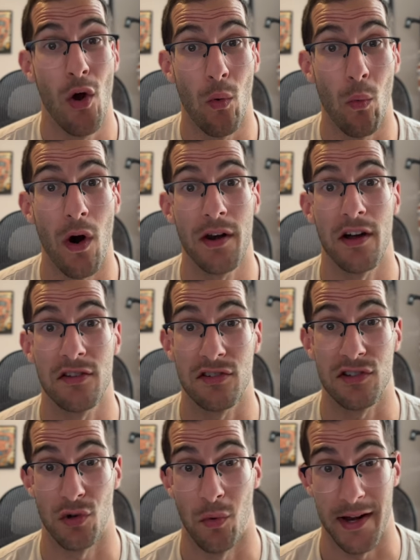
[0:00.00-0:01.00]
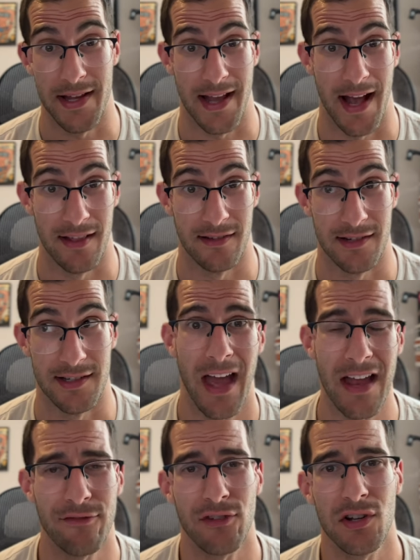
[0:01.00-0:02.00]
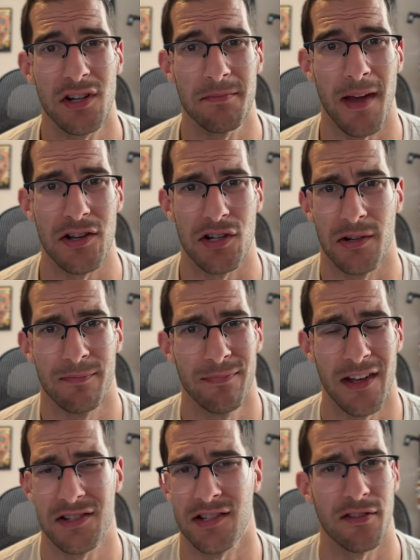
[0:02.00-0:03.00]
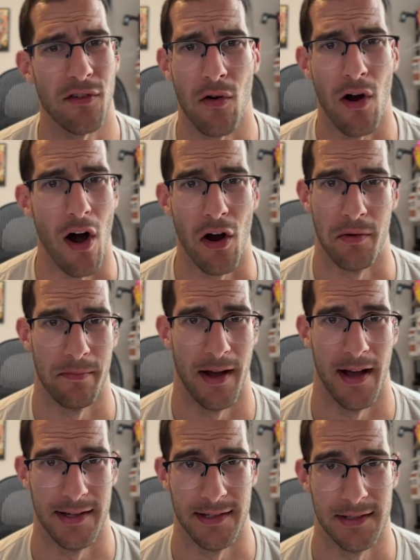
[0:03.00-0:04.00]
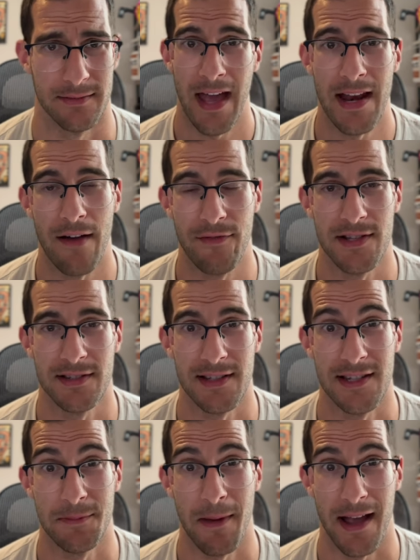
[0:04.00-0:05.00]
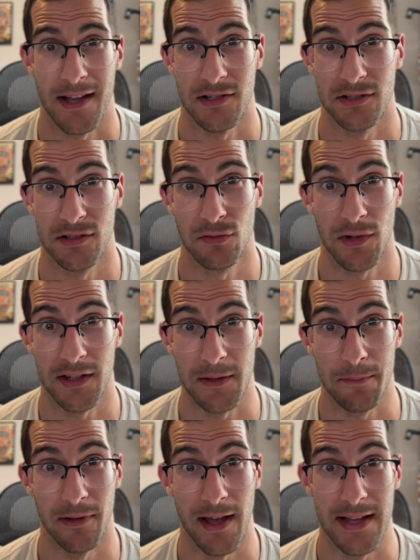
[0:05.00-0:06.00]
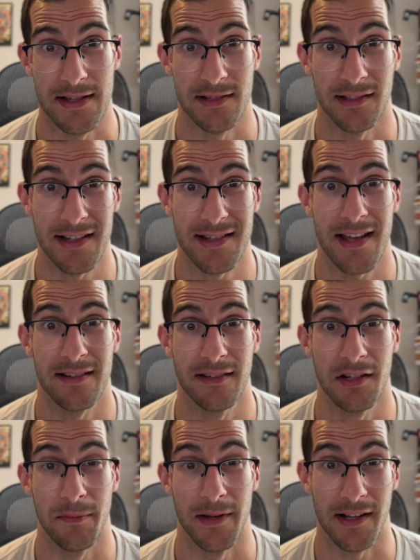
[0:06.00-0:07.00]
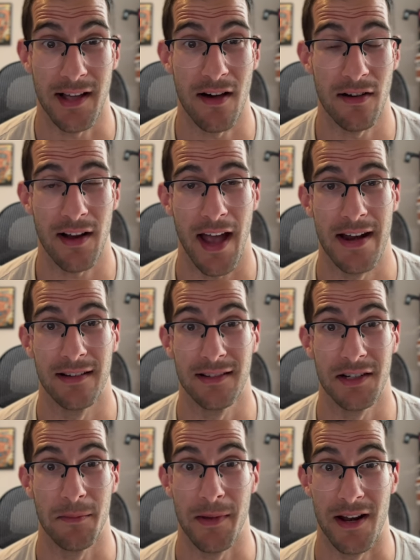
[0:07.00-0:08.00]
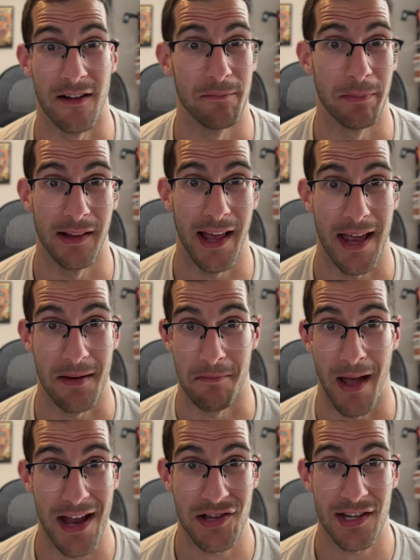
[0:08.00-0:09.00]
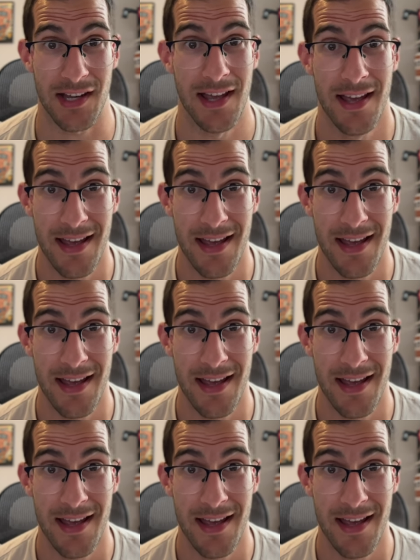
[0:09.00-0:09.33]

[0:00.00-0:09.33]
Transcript: 120 calories. And for good measure, let's just throw a heart behind it. And obviously this package looks really plain, so let's add a little bit of color and a little bit of plant magic.